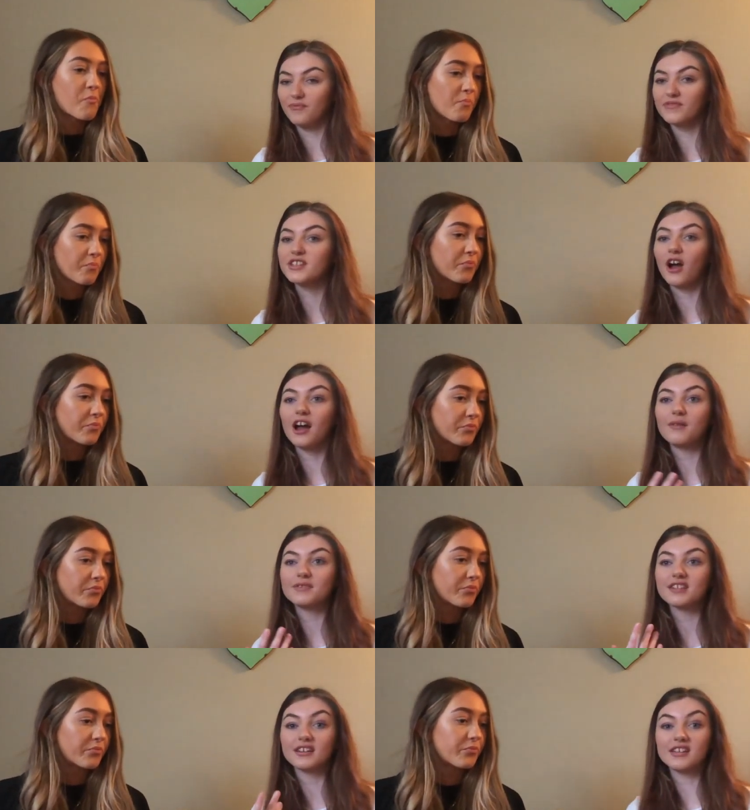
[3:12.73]
Speaker 1: Um, so
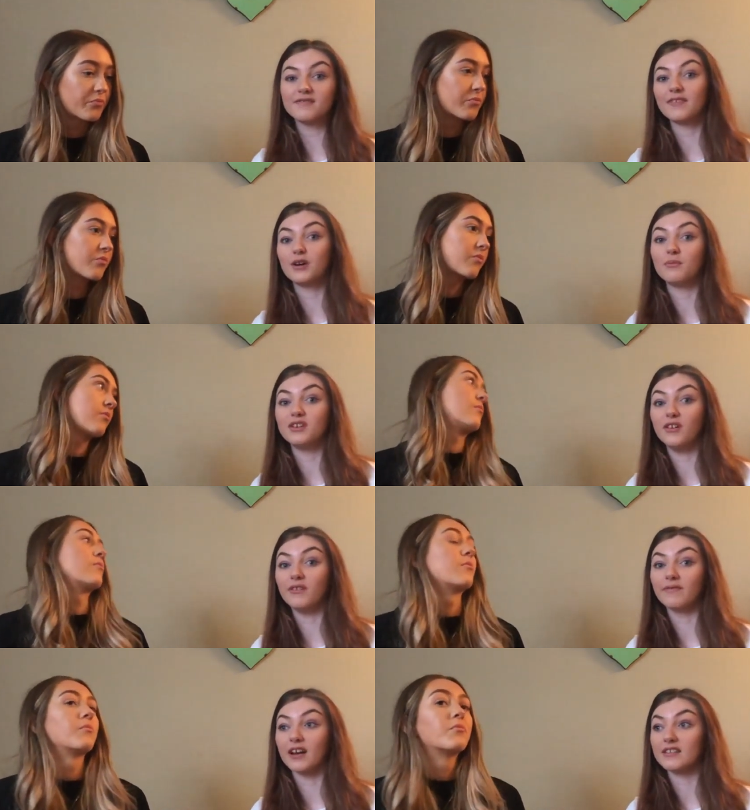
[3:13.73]
I've studied film at
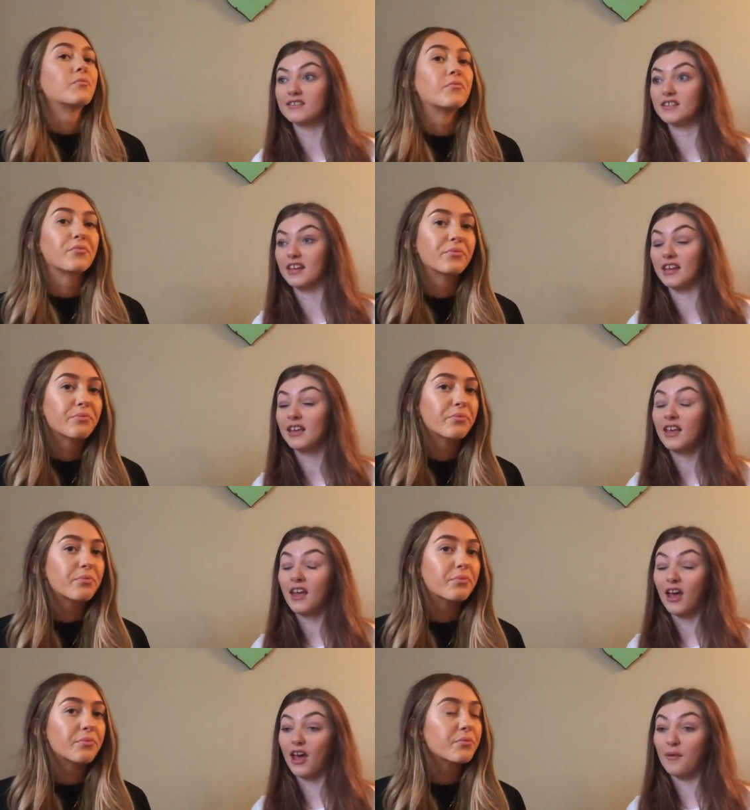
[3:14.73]
university
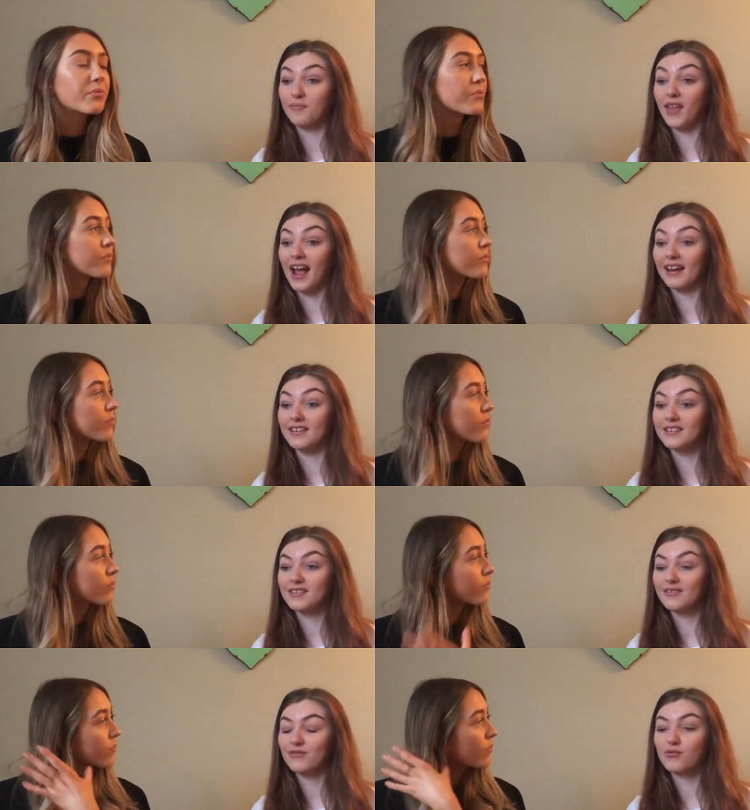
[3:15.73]
um, and
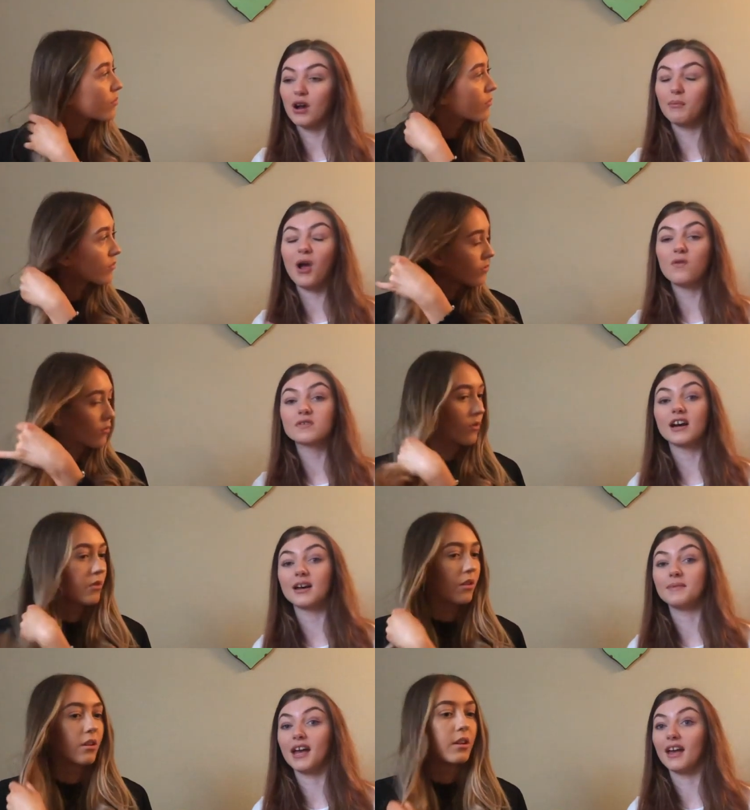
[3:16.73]
throughout my whole
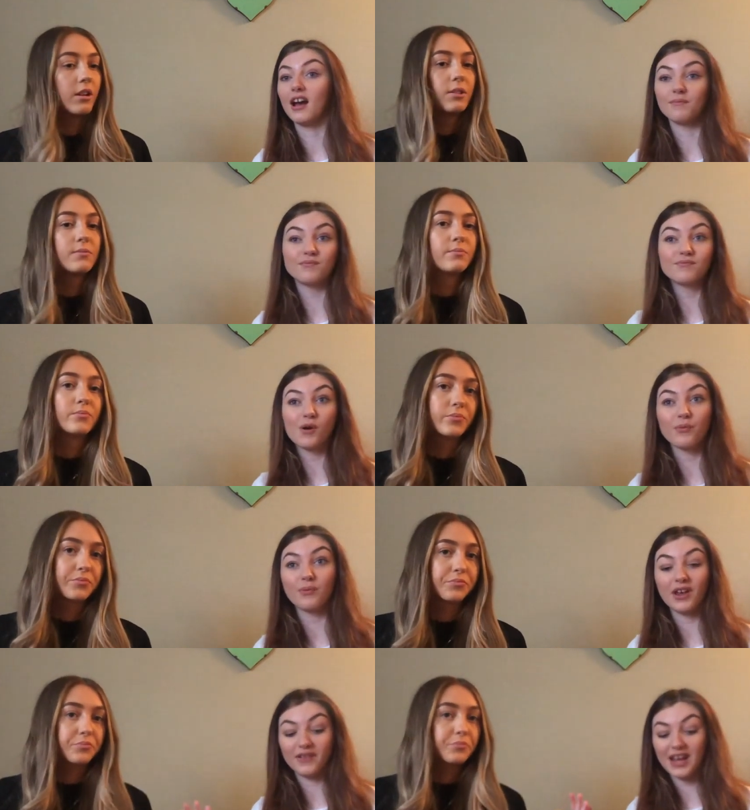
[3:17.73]
time there I
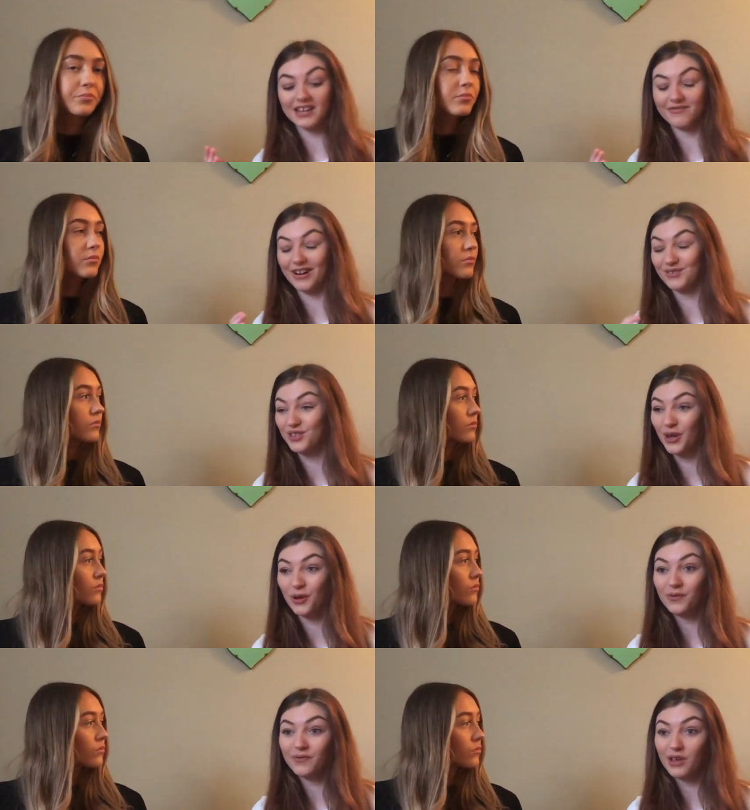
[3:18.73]
probably only had around
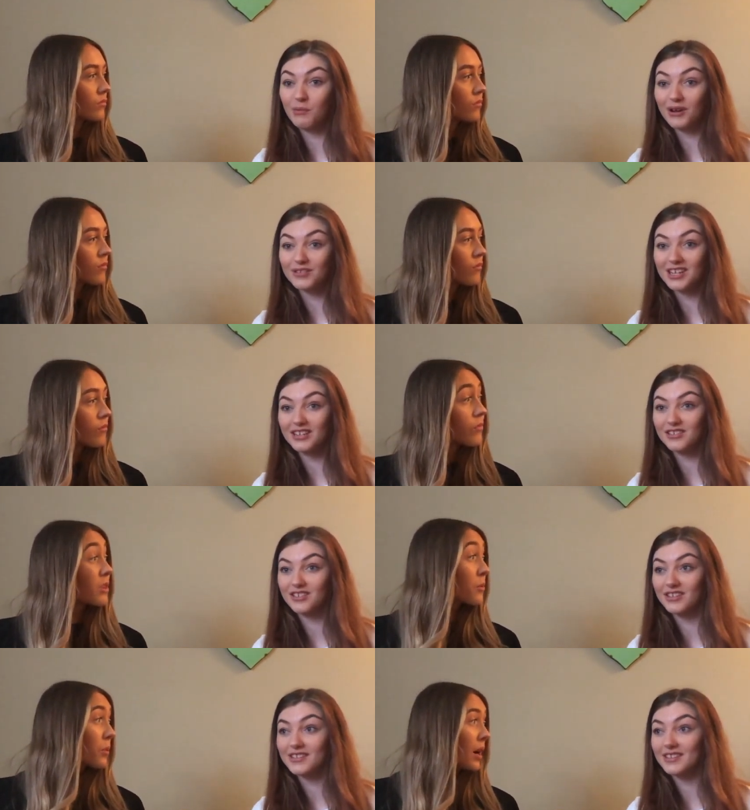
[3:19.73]
two female
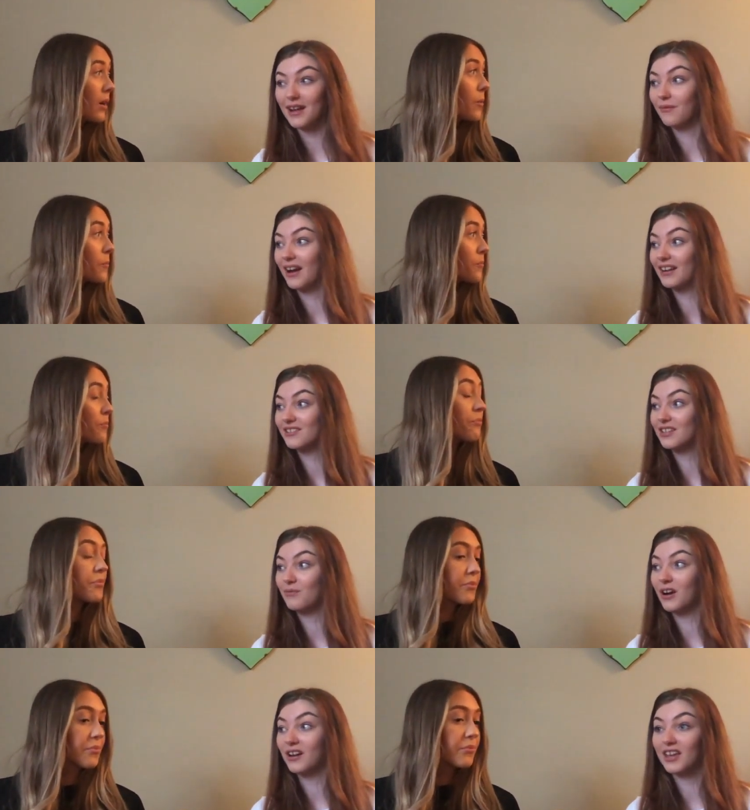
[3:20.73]
teachers wow. that were actually
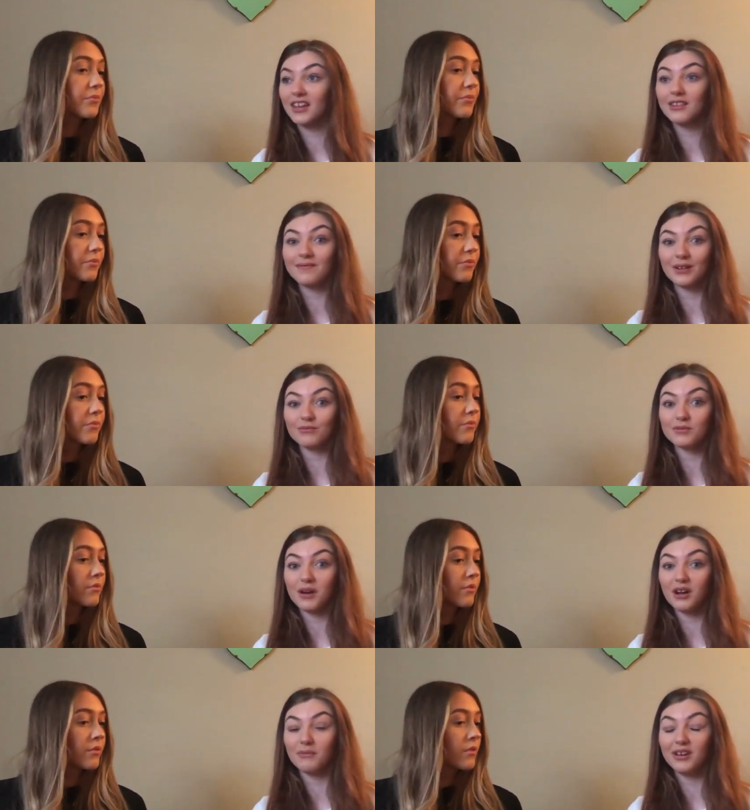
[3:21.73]
mm. working in the film
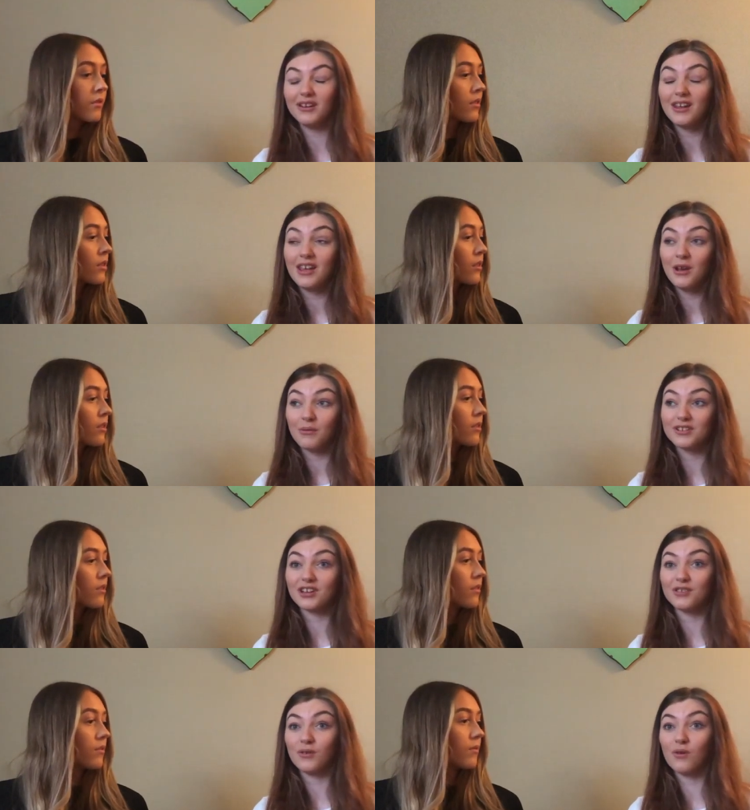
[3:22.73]
department which
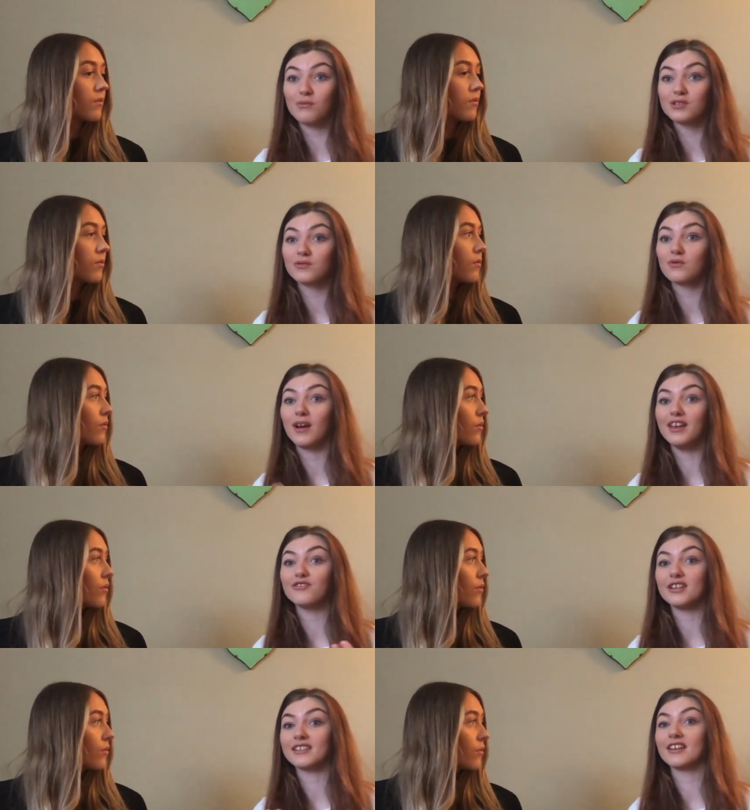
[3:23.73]
I thought was quite
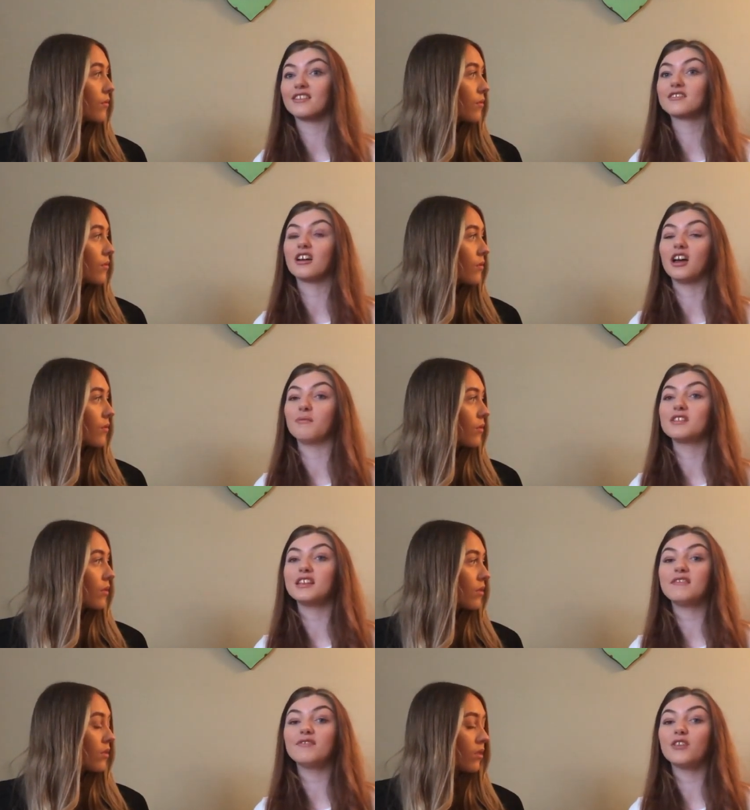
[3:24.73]
interesting at the time because
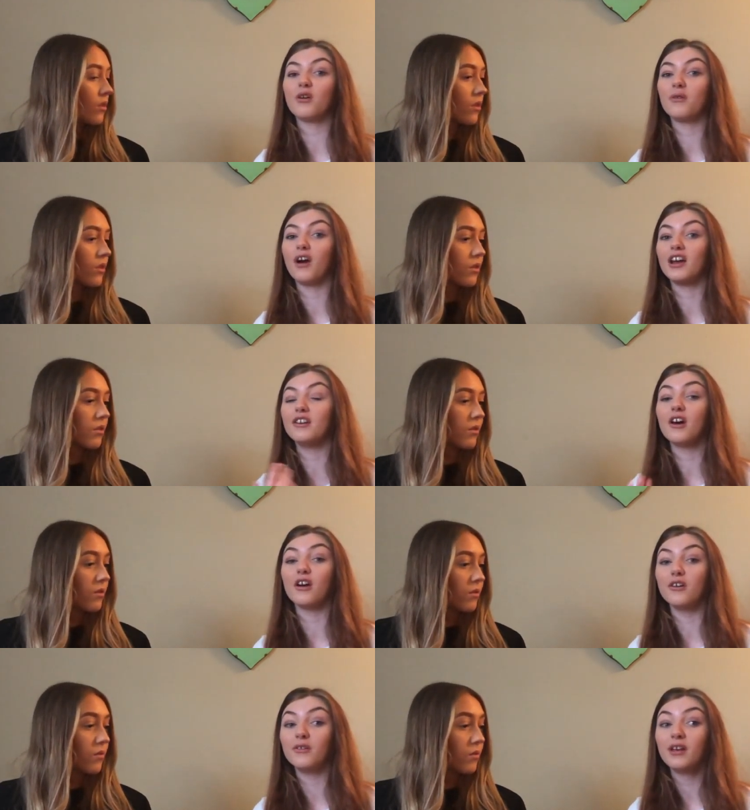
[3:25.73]
even though I know